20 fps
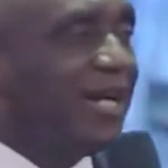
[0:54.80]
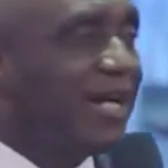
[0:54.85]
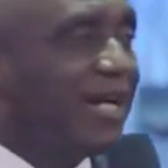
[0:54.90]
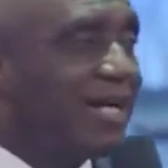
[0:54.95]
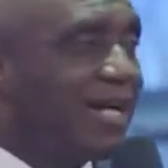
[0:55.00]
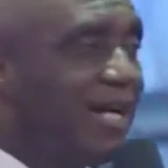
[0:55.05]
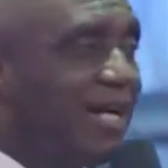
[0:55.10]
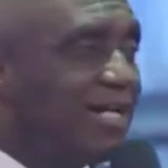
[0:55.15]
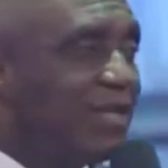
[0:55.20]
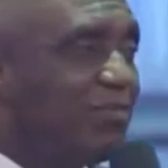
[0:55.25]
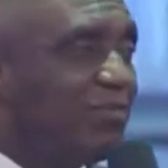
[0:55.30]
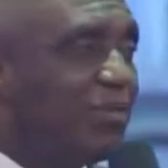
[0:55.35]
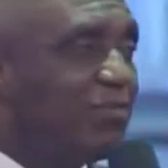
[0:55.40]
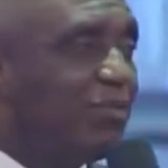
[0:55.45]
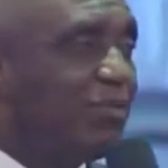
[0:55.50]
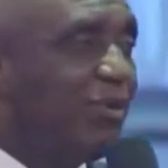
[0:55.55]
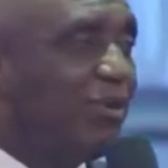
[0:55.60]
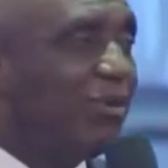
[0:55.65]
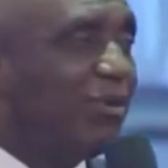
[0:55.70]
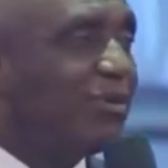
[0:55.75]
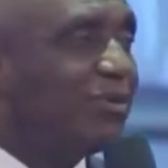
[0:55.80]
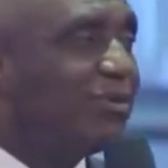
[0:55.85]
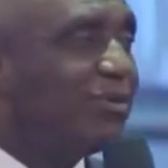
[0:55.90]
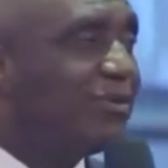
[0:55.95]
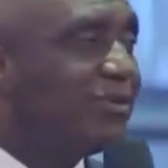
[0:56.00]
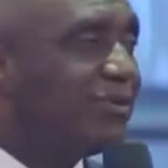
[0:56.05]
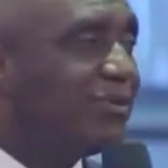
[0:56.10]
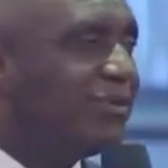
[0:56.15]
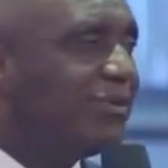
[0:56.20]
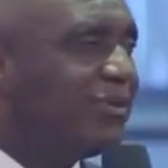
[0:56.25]
I can't be poor.
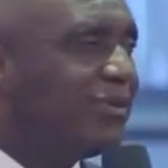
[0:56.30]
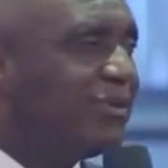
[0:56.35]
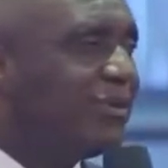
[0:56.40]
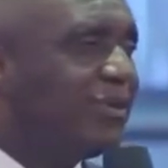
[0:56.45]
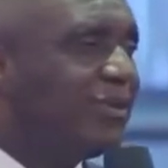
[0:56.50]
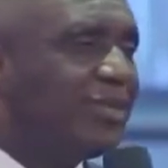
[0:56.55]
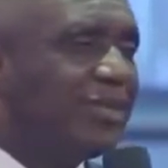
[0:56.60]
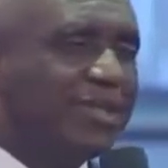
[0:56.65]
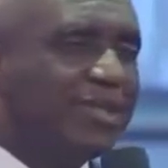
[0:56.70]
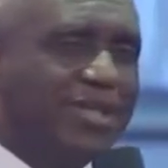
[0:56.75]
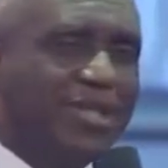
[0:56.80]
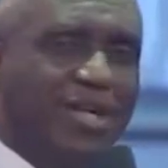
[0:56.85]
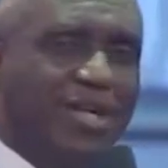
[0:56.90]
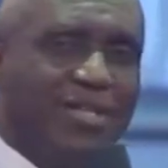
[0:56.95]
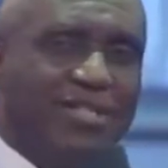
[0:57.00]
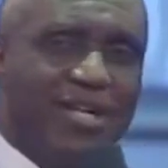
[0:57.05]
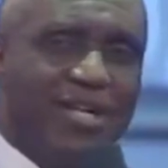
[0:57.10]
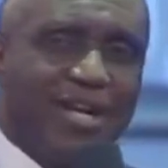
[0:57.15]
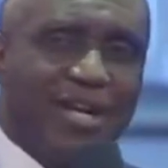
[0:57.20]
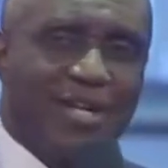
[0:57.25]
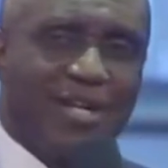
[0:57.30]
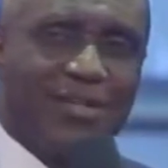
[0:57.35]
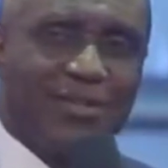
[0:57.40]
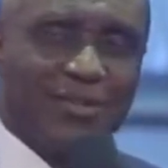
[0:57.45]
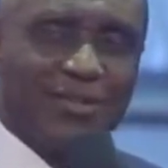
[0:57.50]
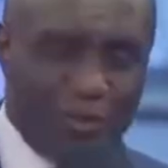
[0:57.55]
I said, Can